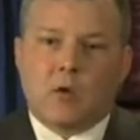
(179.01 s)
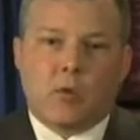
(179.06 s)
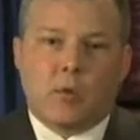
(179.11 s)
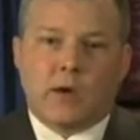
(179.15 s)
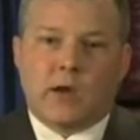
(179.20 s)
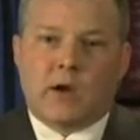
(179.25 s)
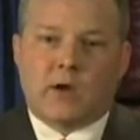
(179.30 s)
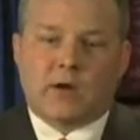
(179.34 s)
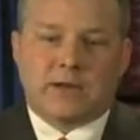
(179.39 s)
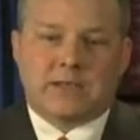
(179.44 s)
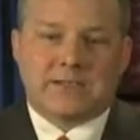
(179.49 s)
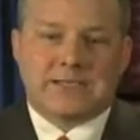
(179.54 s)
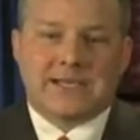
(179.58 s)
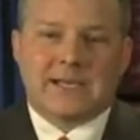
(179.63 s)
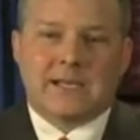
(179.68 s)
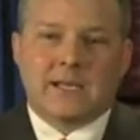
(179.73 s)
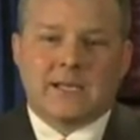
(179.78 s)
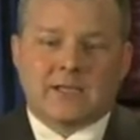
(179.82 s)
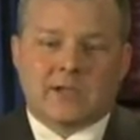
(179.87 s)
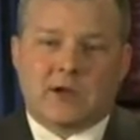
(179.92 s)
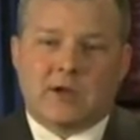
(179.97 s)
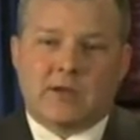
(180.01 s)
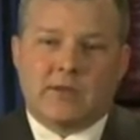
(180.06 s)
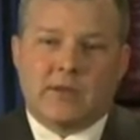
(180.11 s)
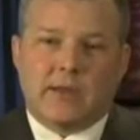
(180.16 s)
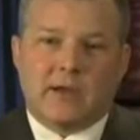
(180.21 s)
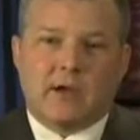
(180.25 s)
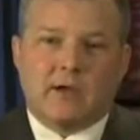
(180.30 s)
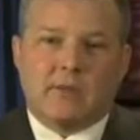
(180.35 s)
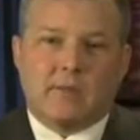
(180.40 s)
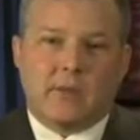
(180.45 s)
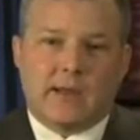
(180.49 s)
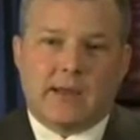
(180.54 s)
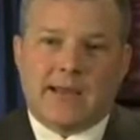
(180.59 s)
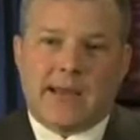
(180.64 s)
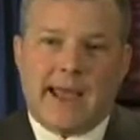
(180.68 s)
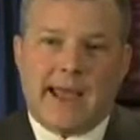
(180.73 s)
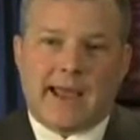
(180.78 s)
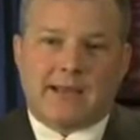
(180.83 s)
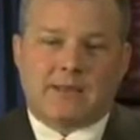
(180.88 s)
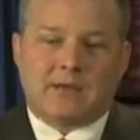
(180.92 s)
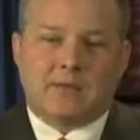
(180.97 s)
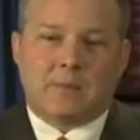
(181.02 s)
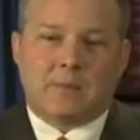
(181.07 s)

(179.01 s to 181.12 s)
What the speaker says: we ought to seize on them and act